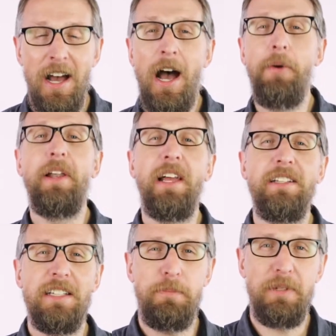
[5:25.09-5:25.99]
I would like
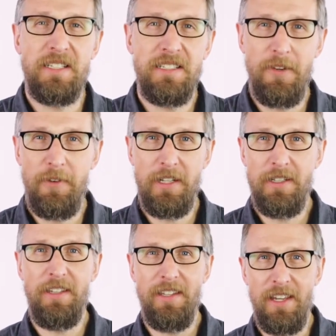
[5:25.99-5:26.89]
to
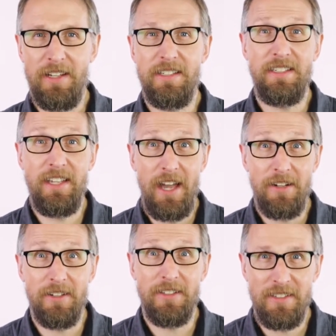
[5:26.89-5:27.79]
specifically thank
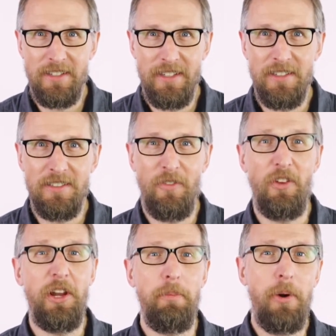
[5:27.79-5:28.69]
Scattered Seeds for
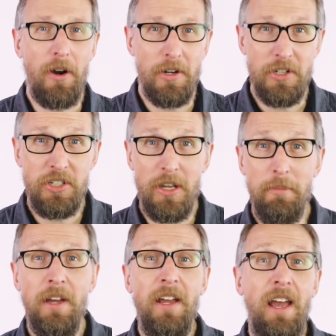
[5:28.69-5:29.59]
their
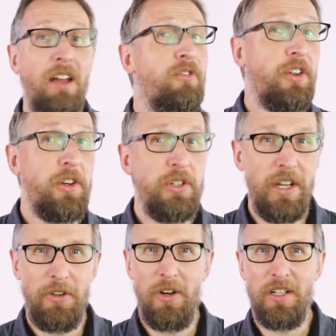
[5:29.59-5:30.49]
partnership and for their
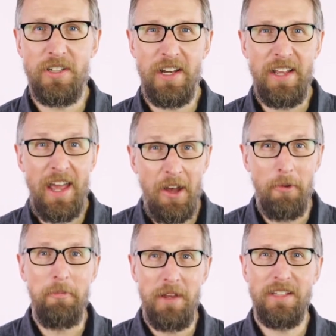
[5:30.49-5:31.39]
generosity to
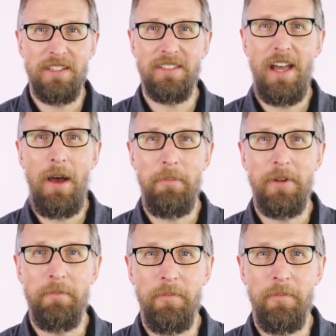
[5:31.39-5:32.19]
help make this happen.